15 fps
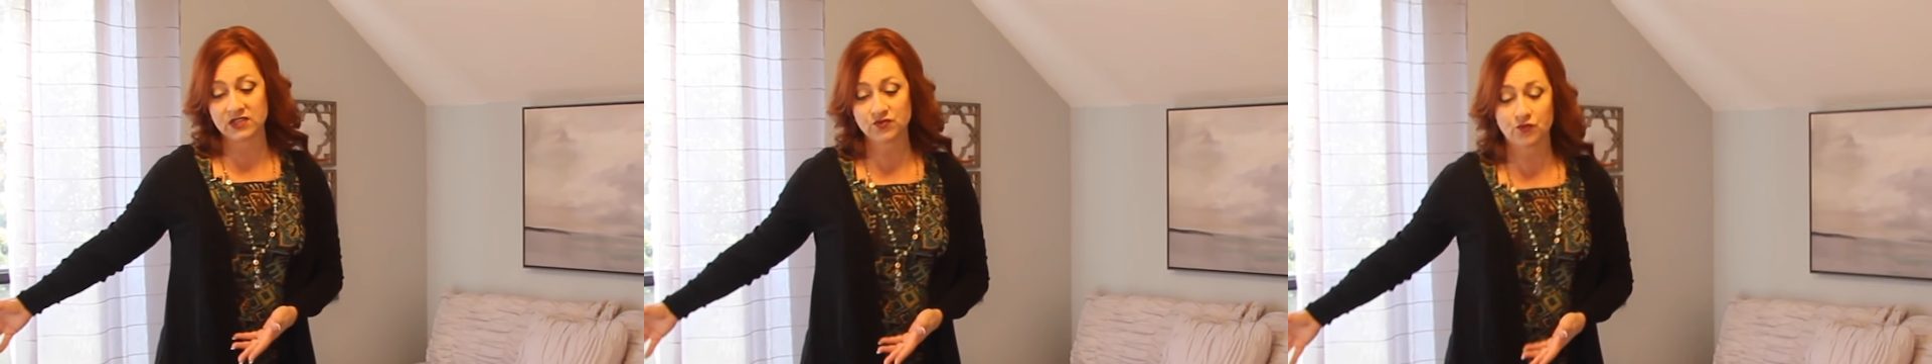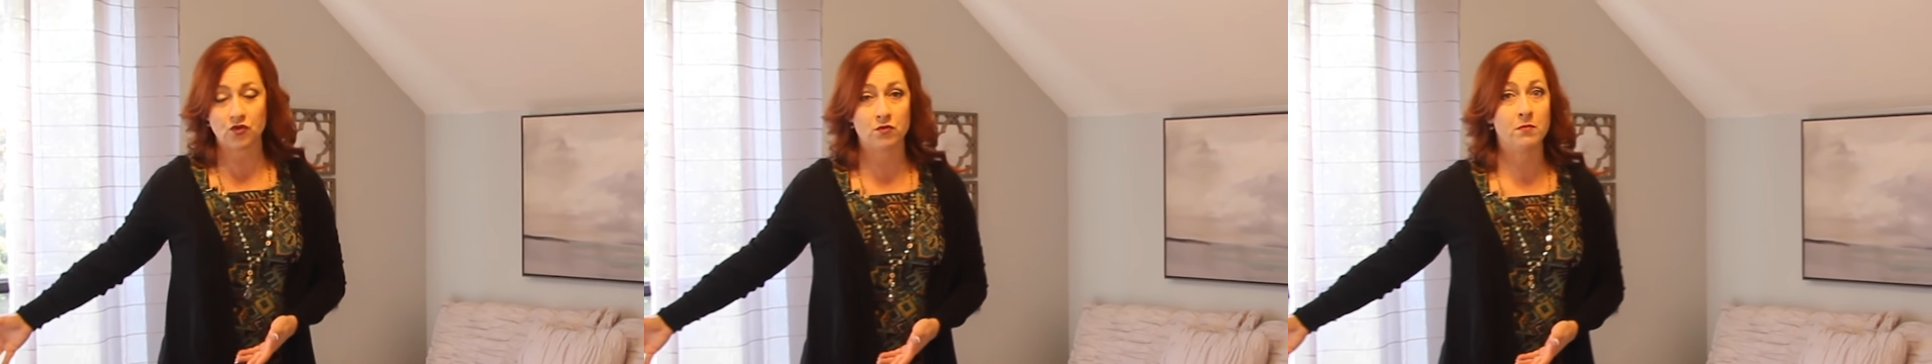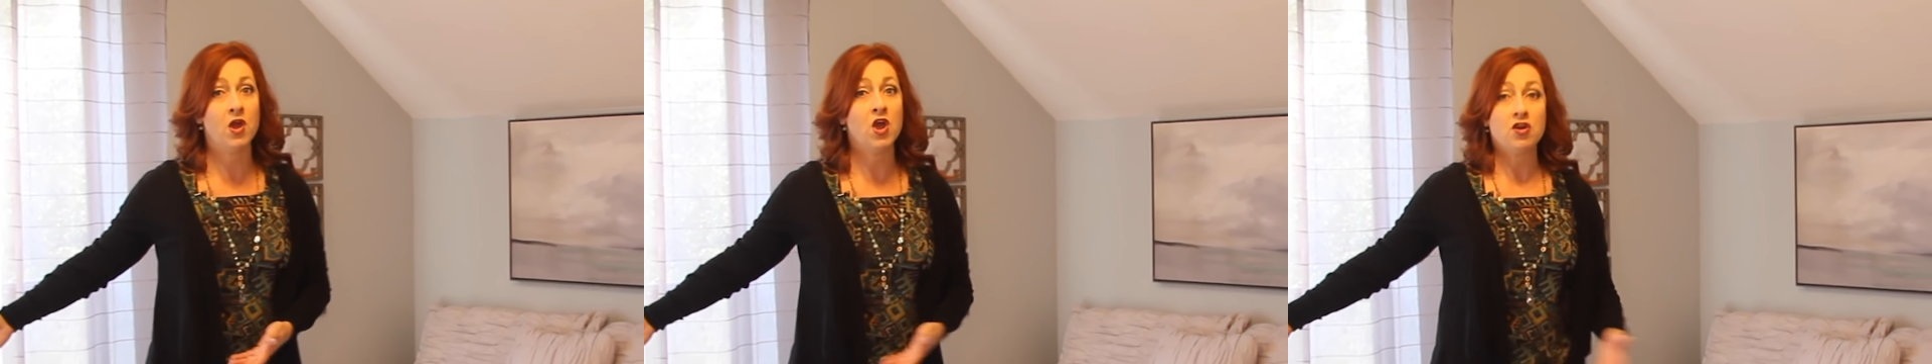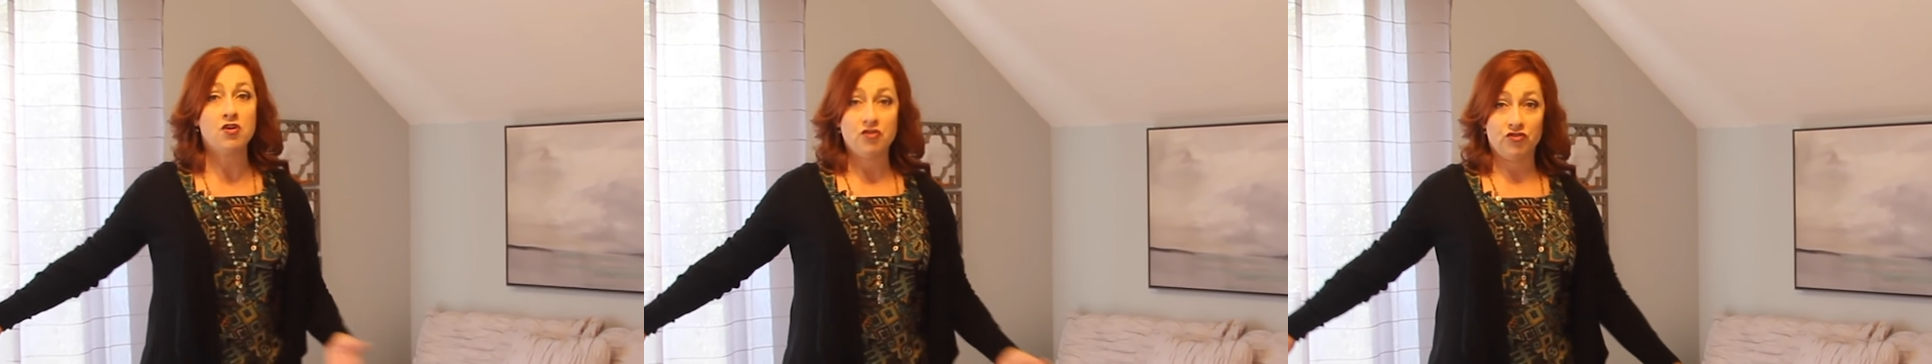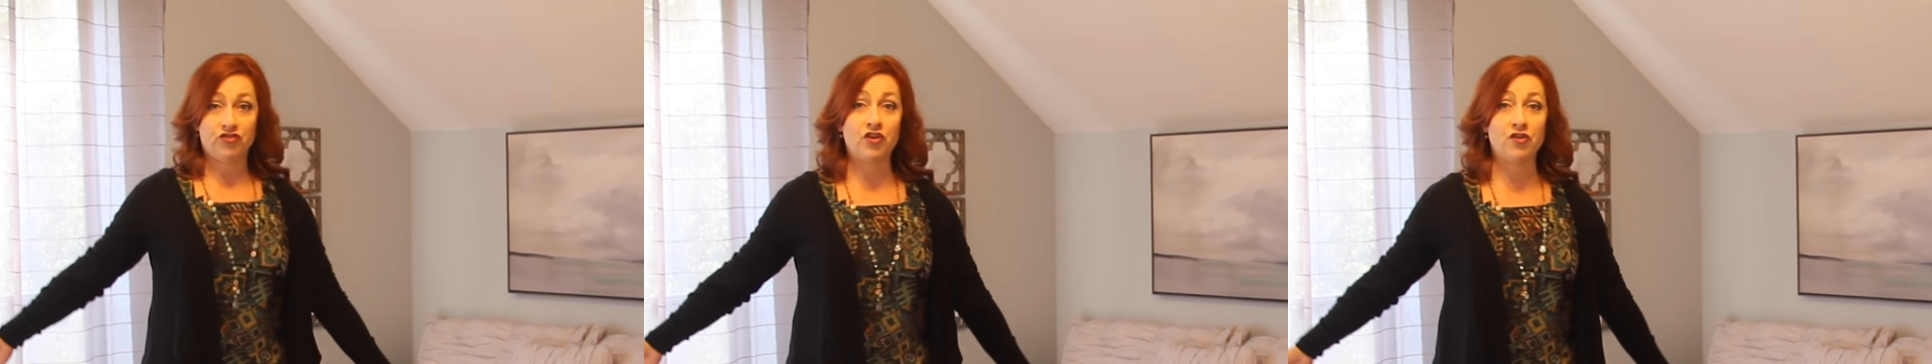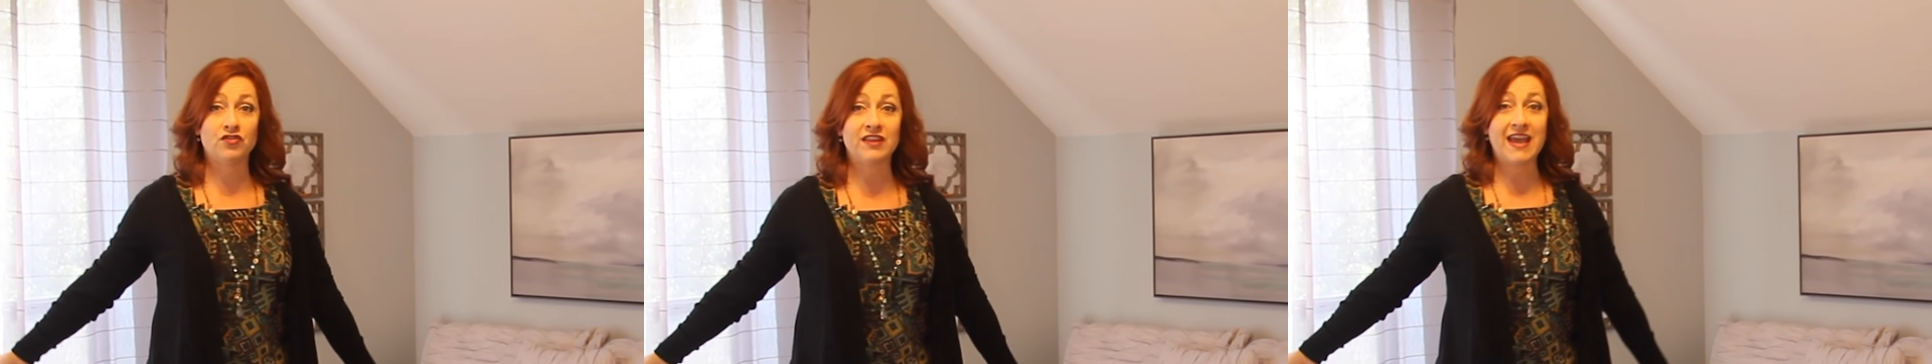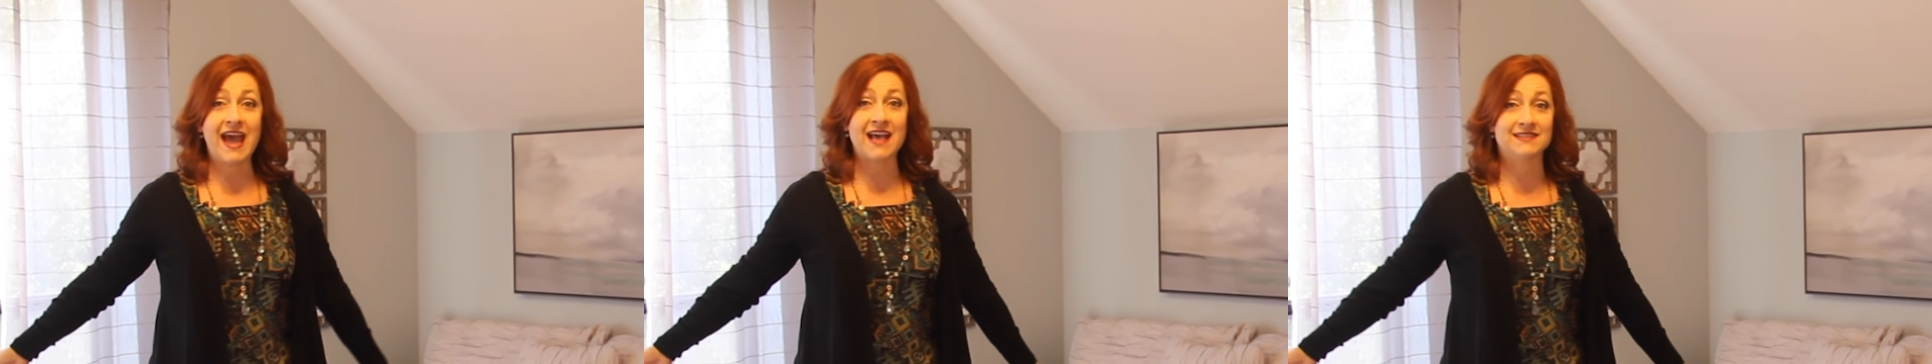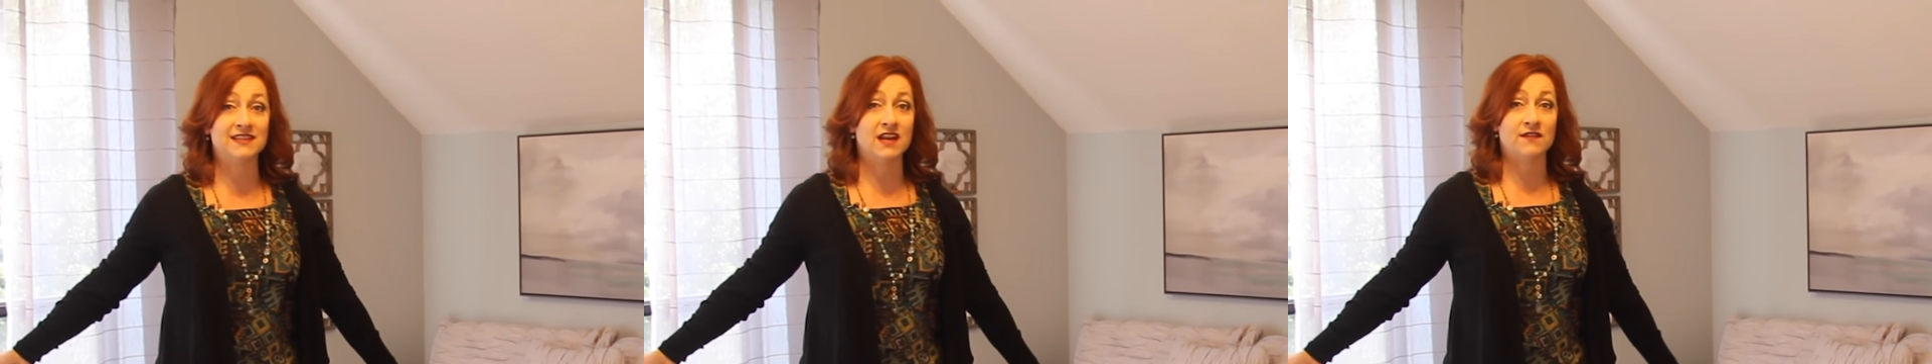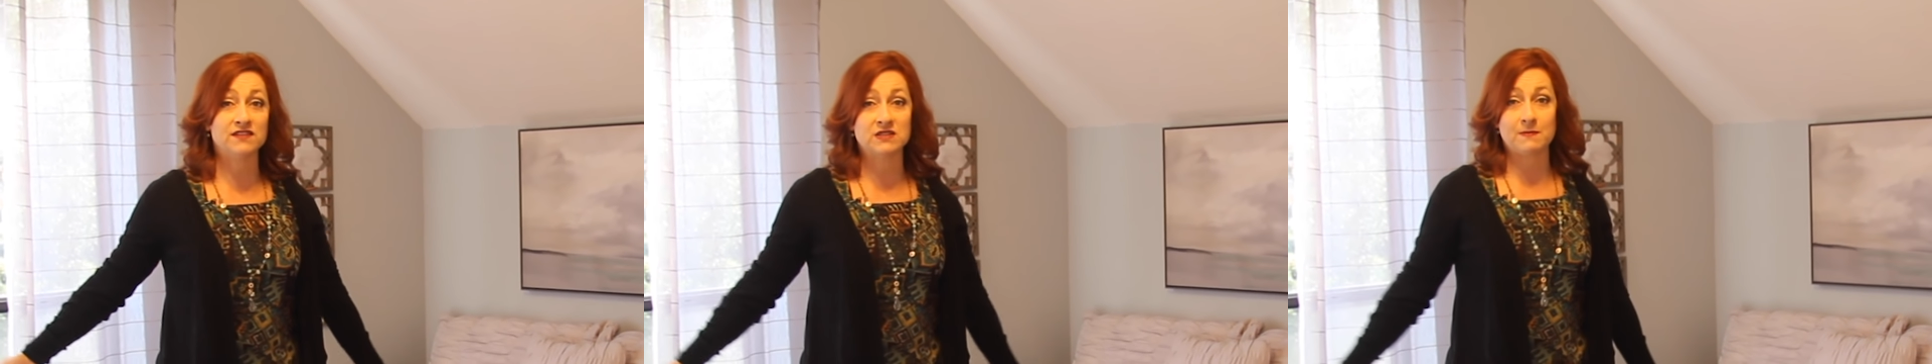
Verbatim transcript: this room certainly has enough